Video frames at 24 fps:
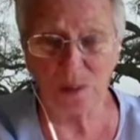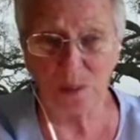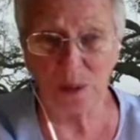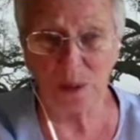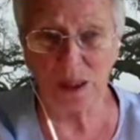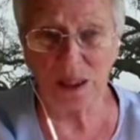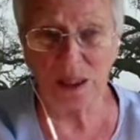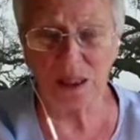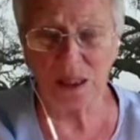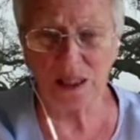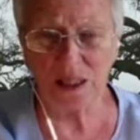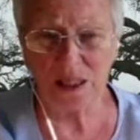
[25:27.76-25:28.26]

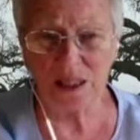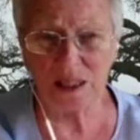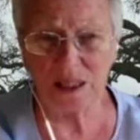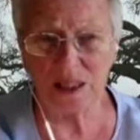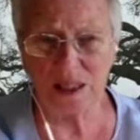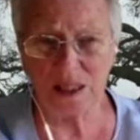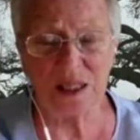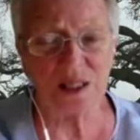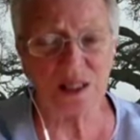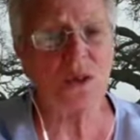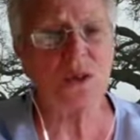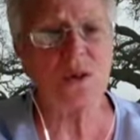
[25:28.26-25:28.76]
but it's
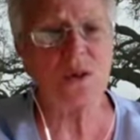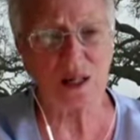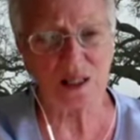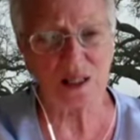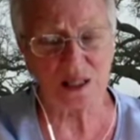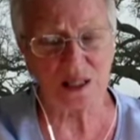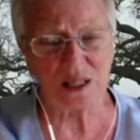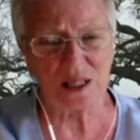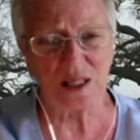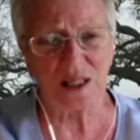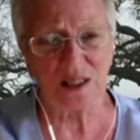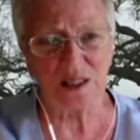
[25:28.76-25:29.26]

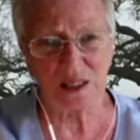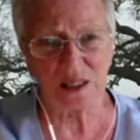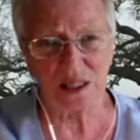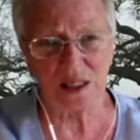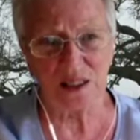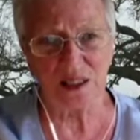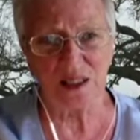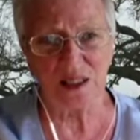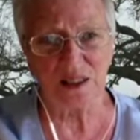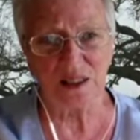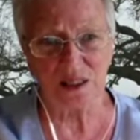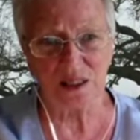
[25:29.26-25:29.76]
distressing. It's a
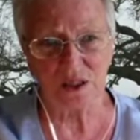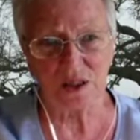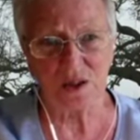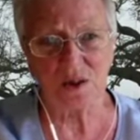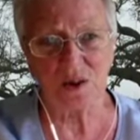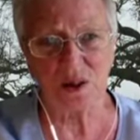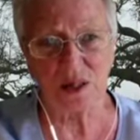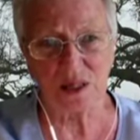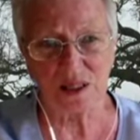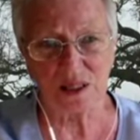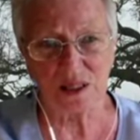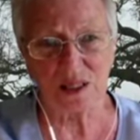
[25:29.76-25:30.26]
little
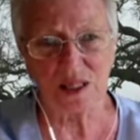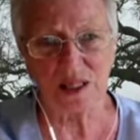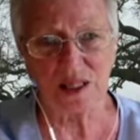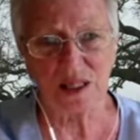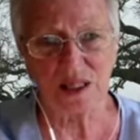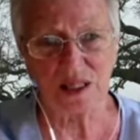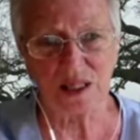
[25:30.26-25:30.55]
distressing.